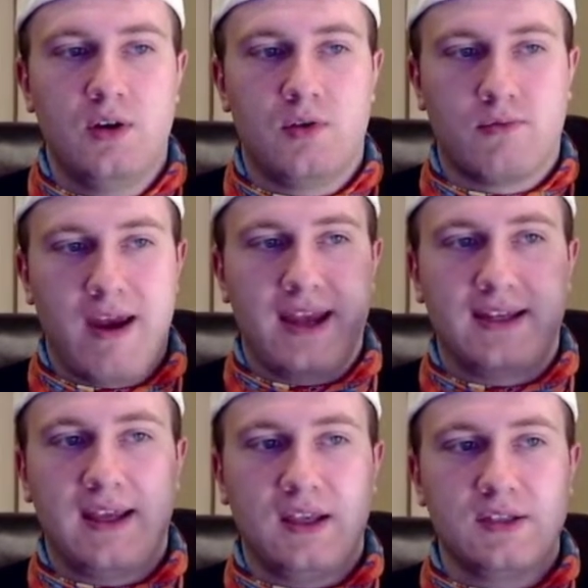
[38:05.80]

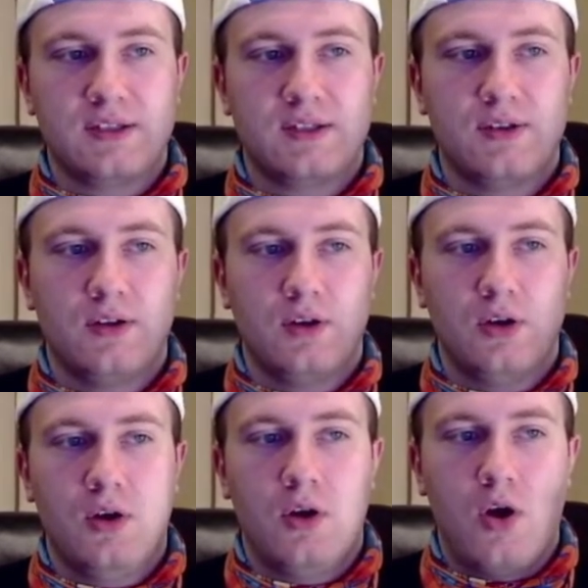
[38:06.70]
rankings
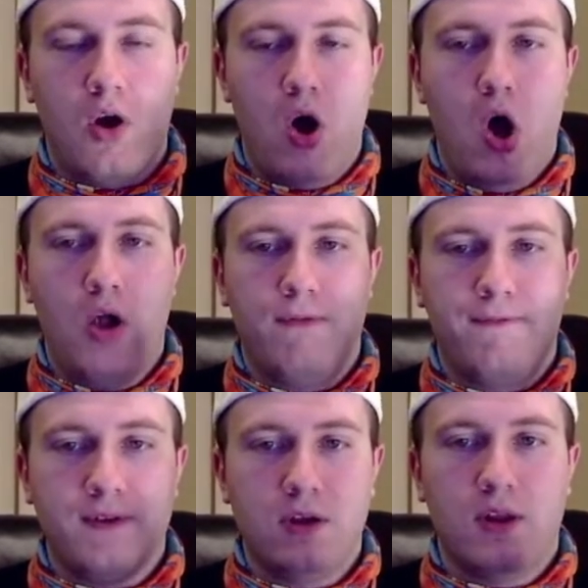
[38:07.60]
all
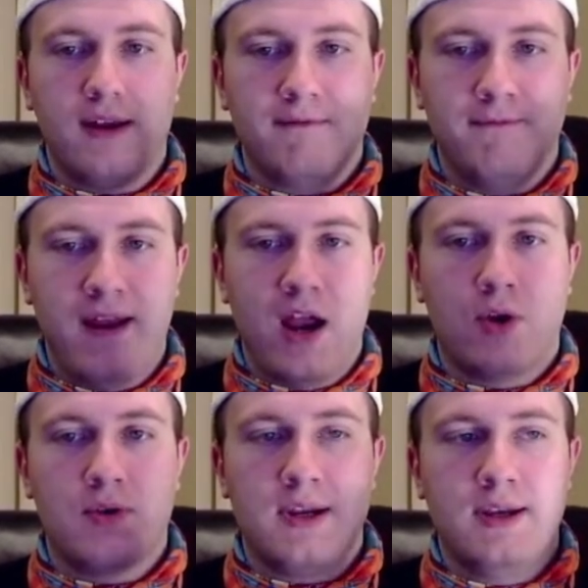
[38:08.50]
feel like
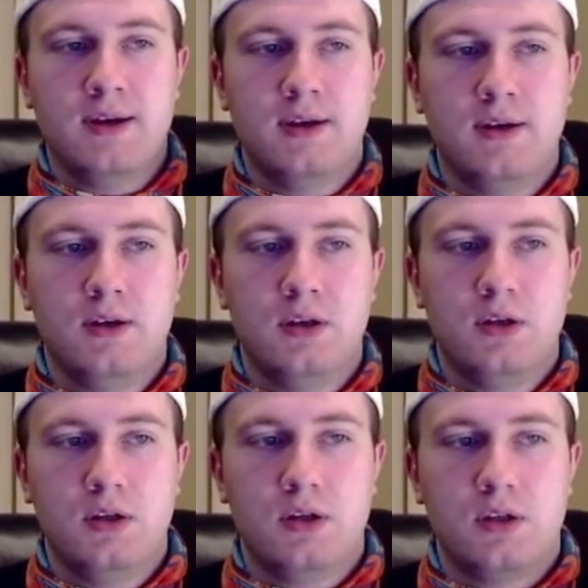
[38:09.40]
very
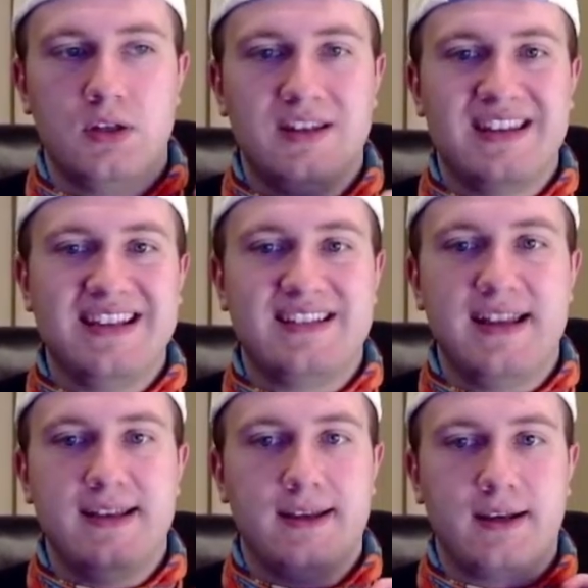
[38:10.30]

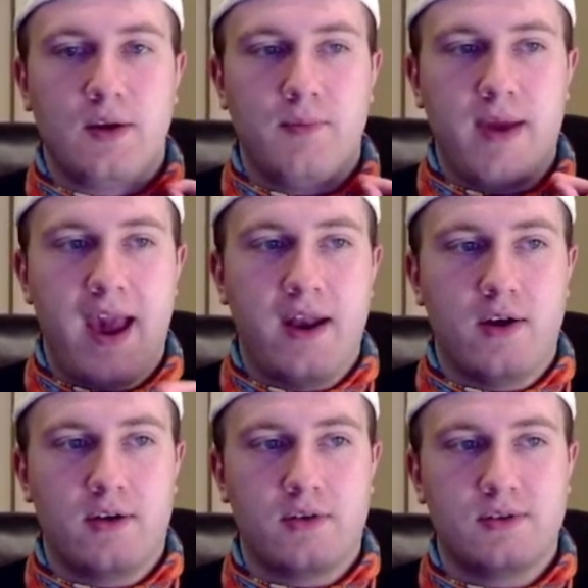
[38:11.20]
decent
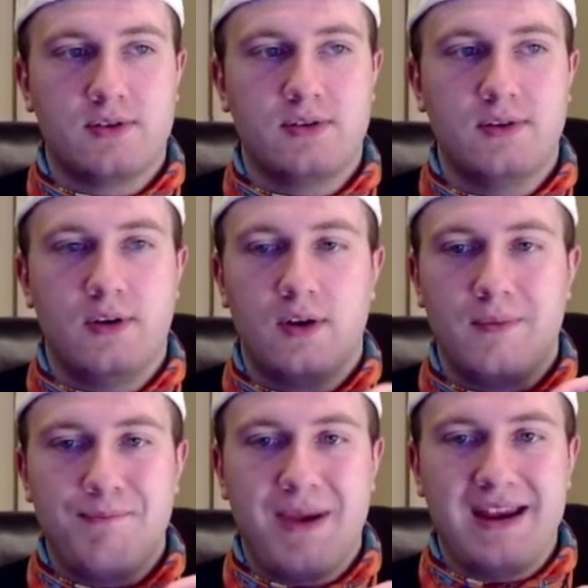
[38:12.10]
competitors
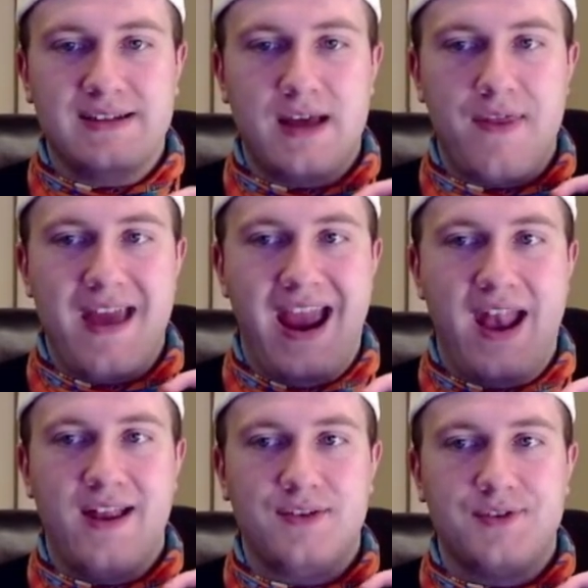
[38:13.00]
based on the
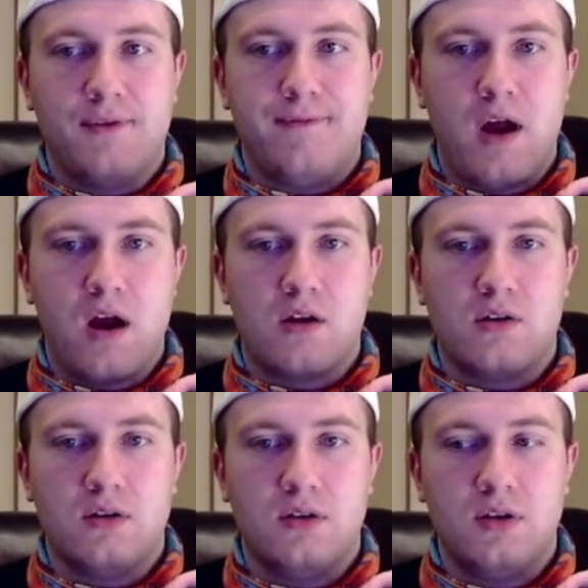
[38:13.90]
edit so far.
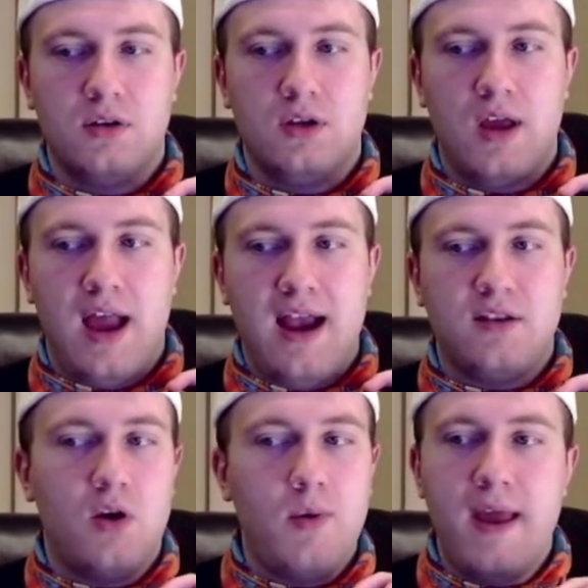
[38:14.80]
I
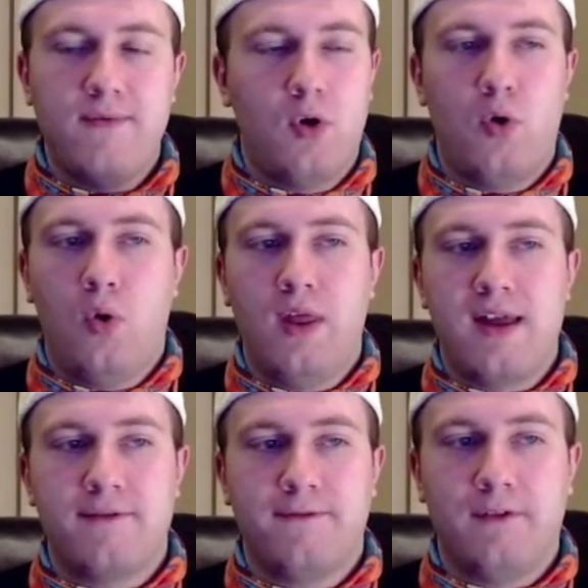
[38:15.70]
don't have a whole lot
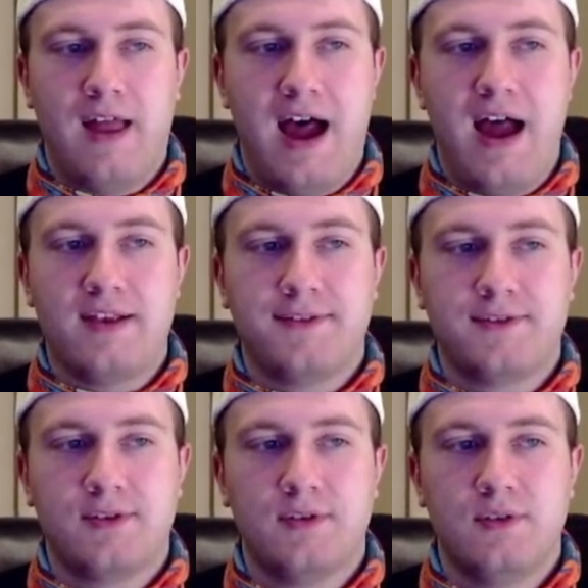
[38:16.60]
of flaws
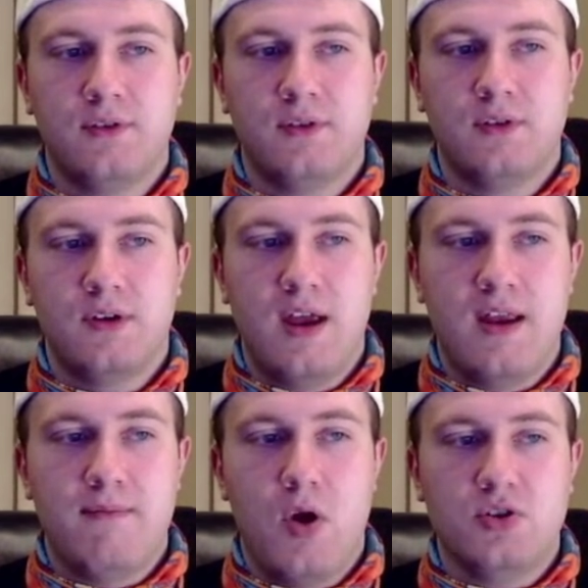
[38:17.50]

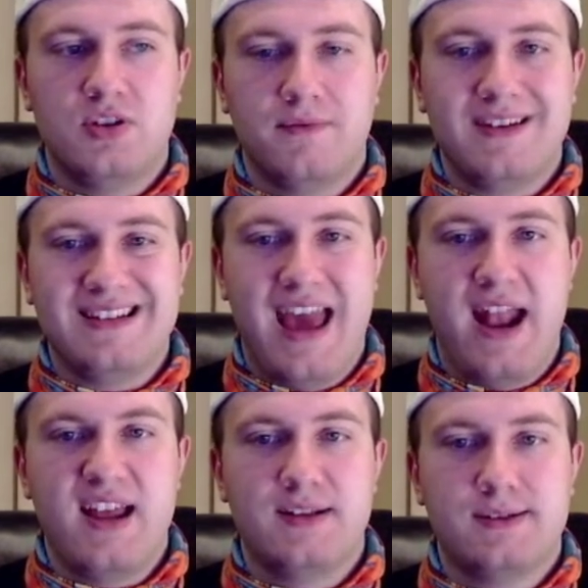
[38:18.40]
in most of these
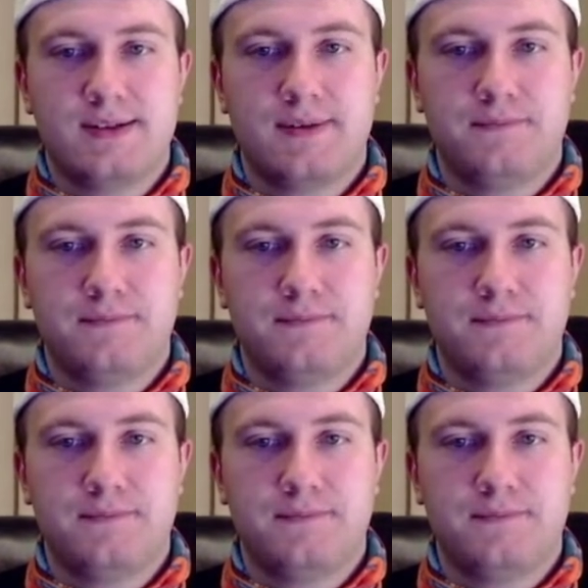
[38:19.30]
edits.